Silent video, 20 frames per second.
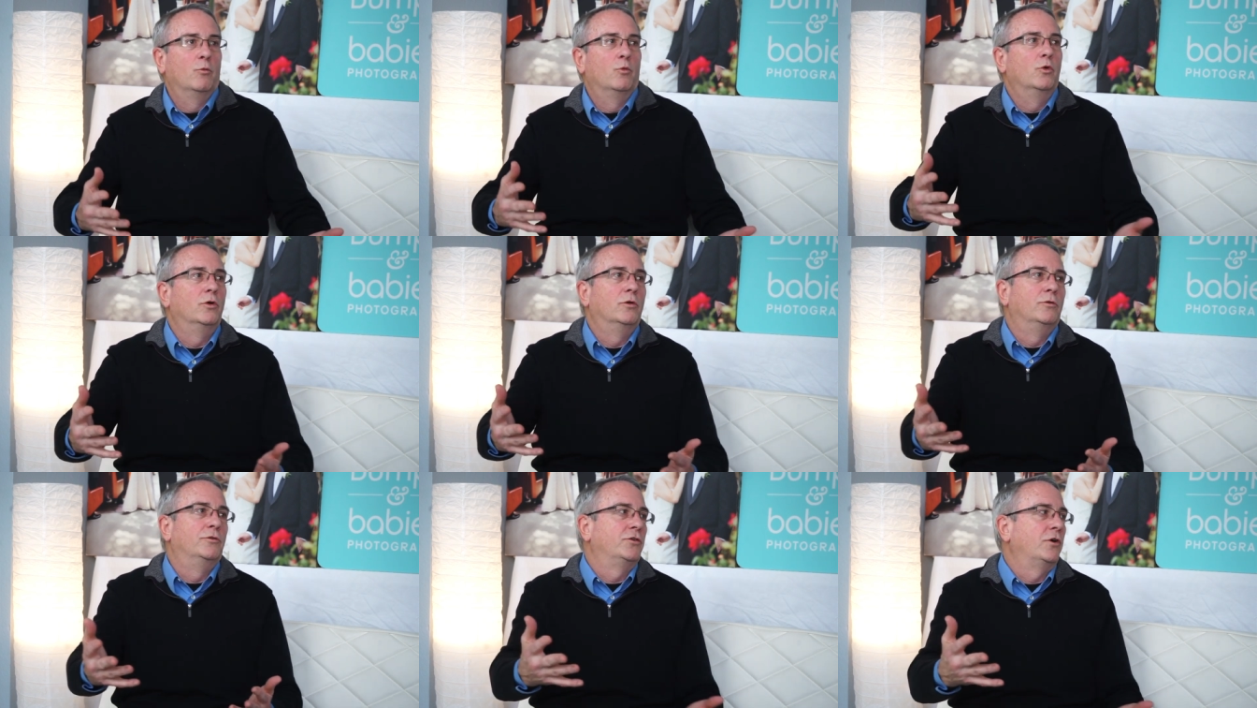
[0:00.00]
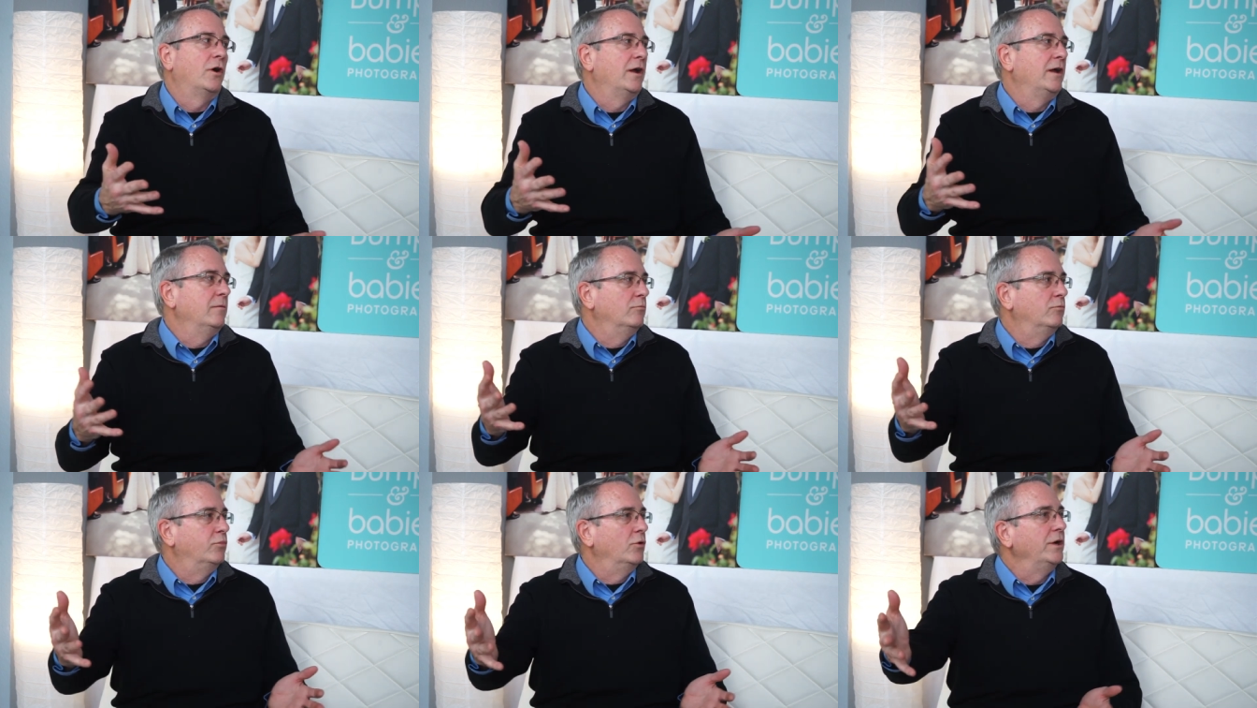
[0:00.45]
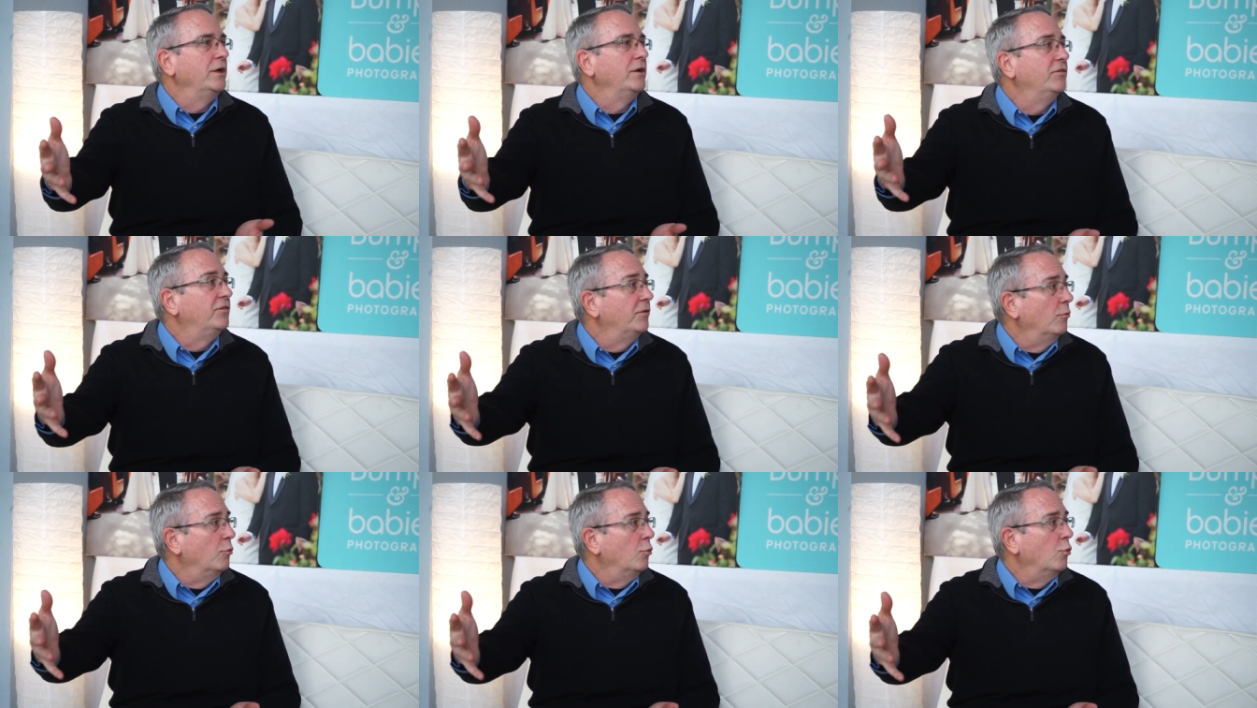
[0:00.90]
and we'll try and
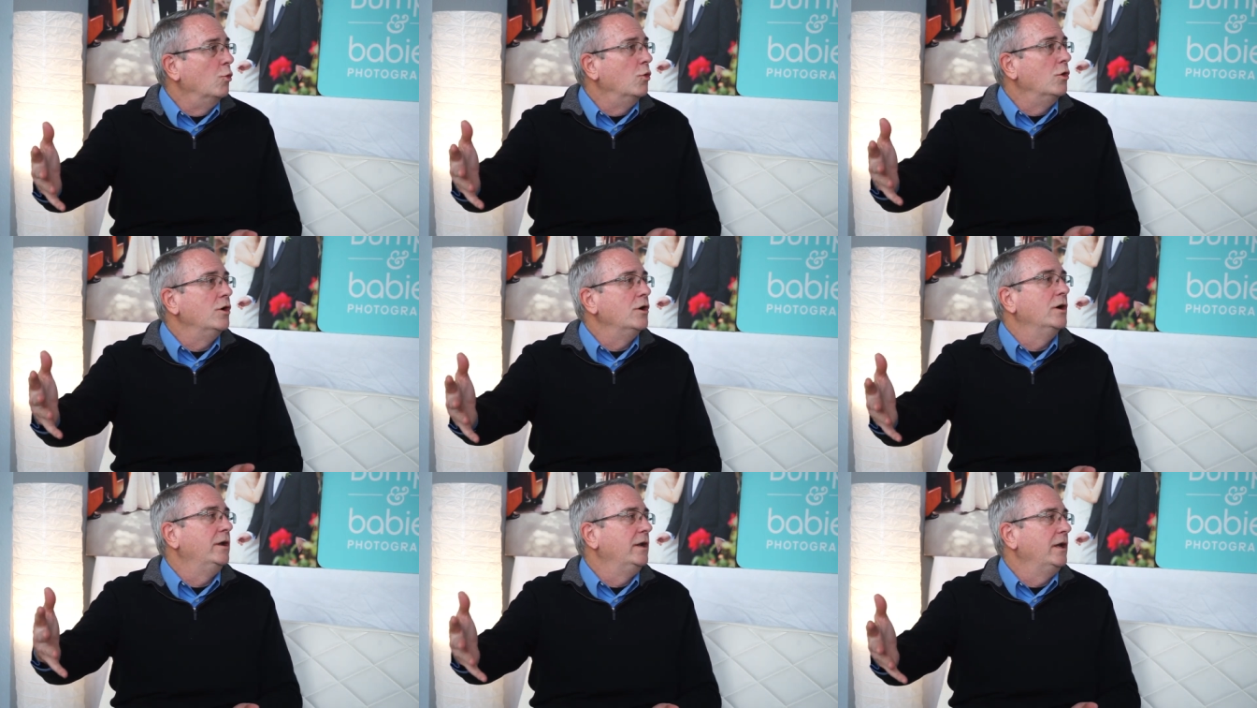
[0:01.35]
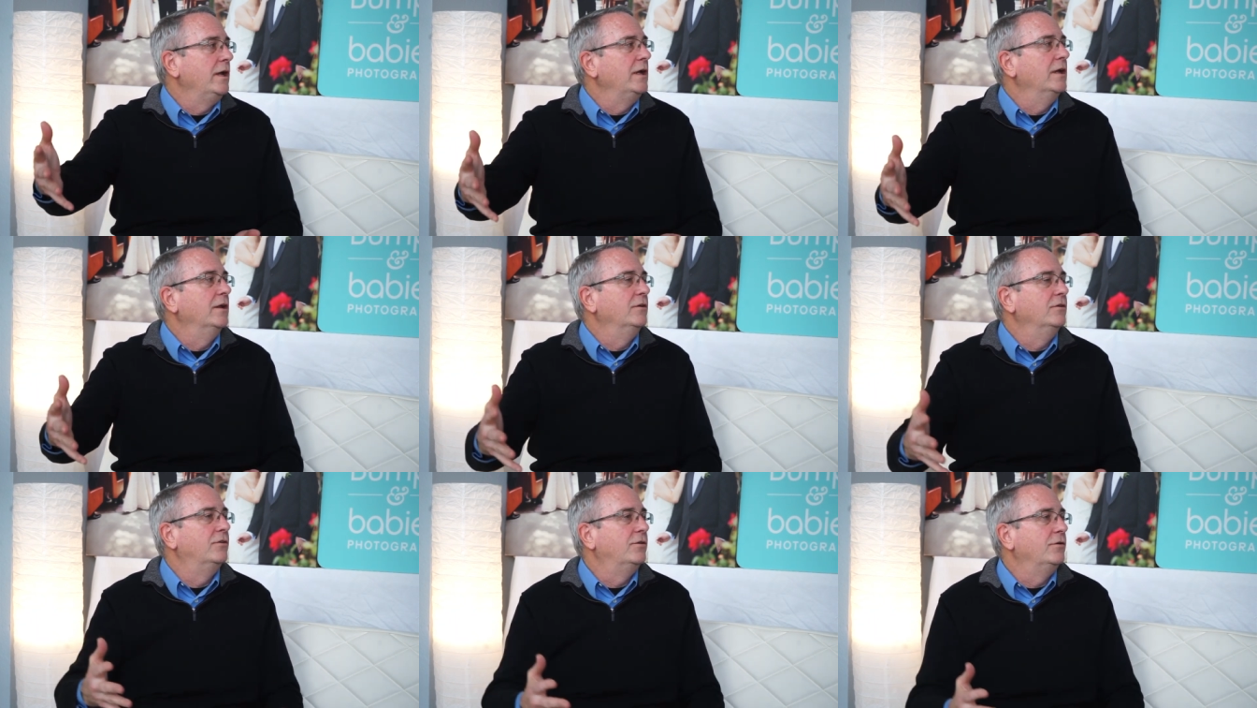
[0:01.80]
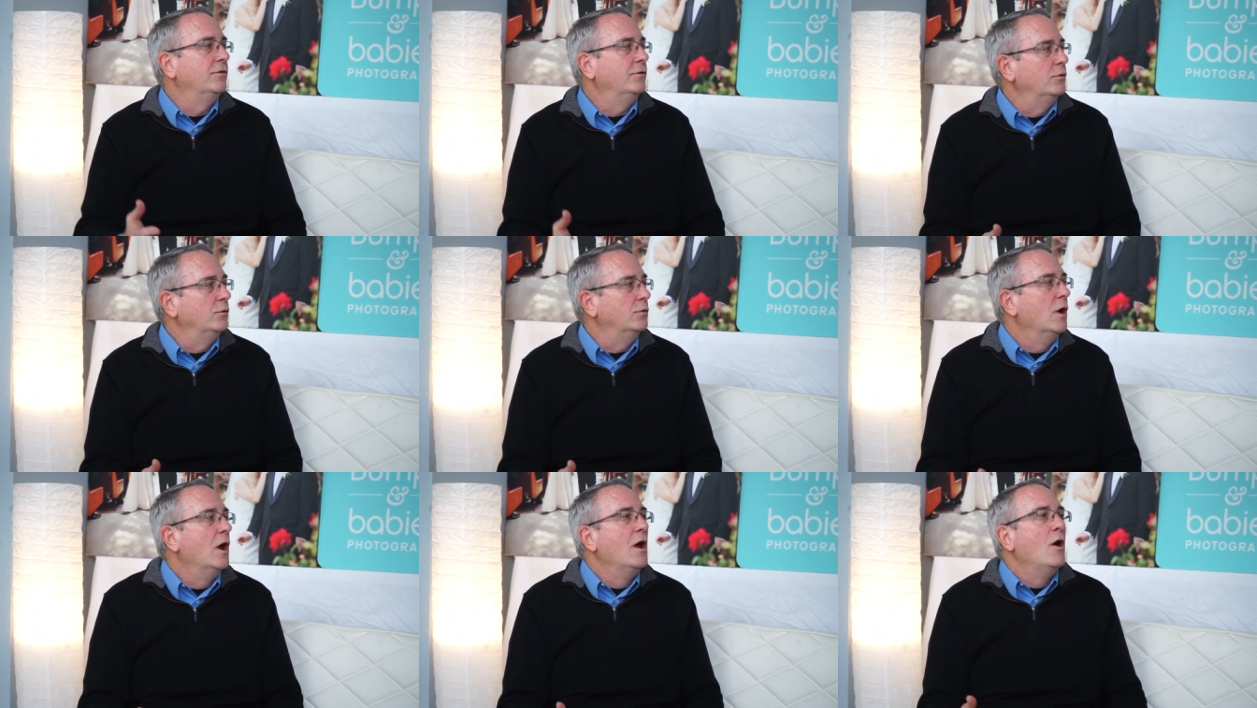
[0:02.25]
bring some wood
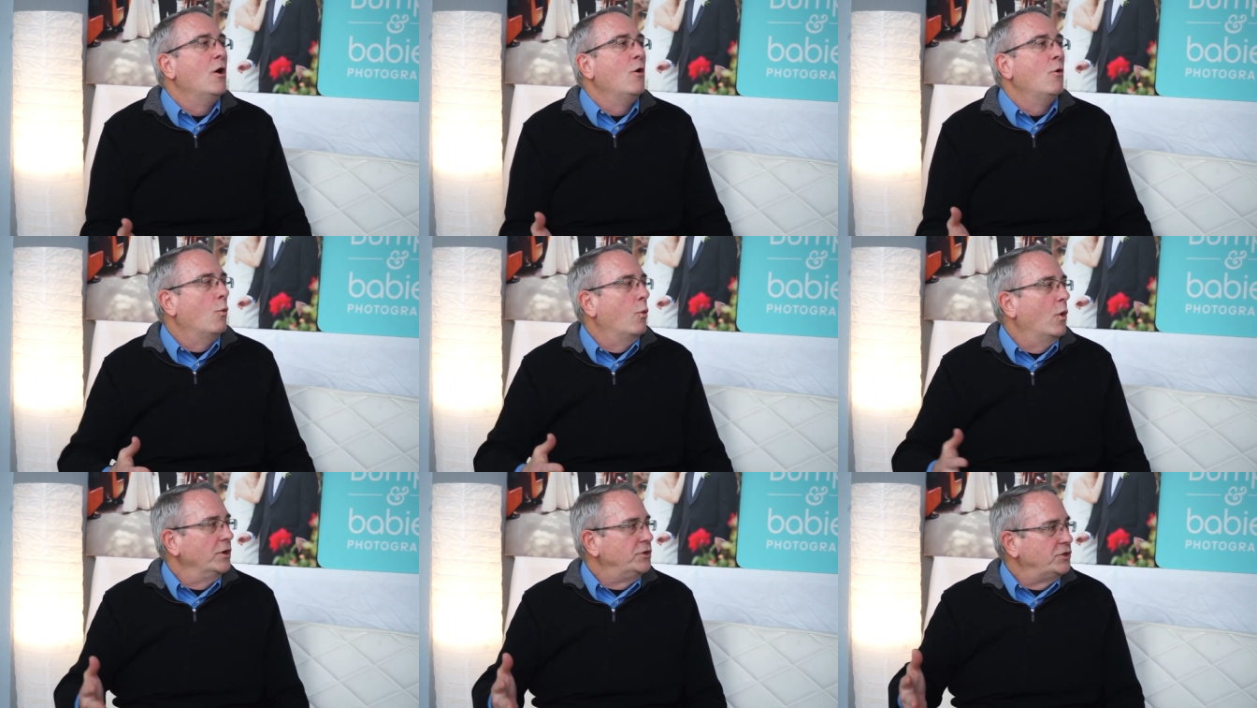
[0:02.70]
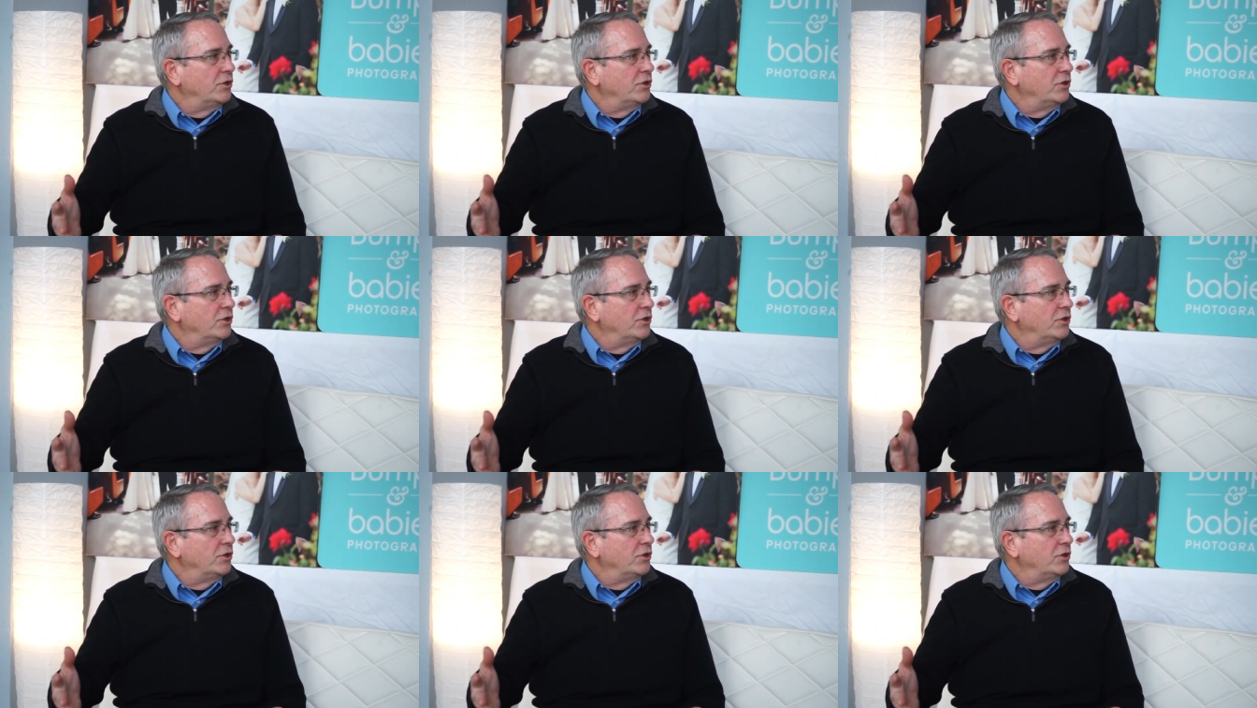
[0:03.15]
into yeah.